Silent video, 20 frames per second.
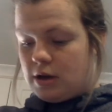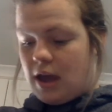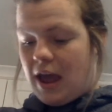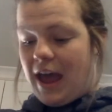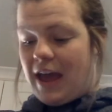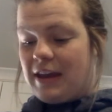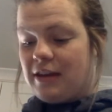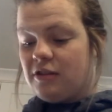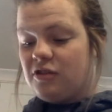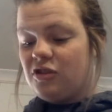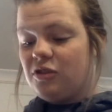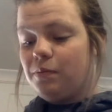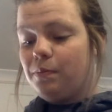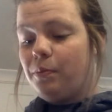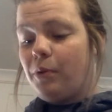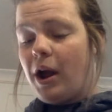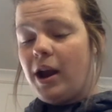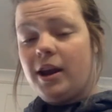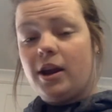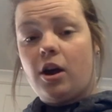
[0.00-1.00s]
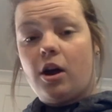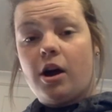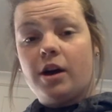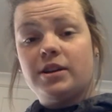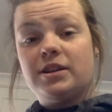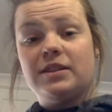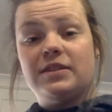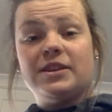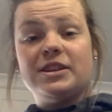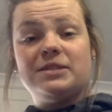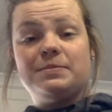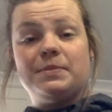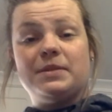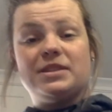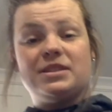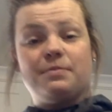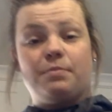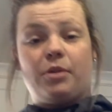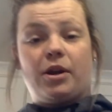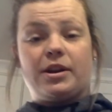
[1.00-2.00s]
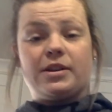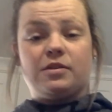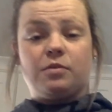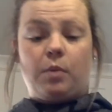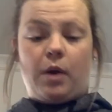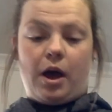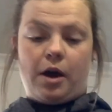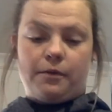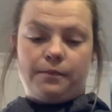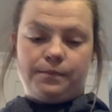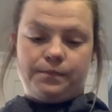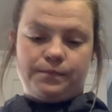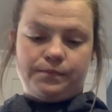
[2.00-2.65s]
and spread it onto this piece of bread as well,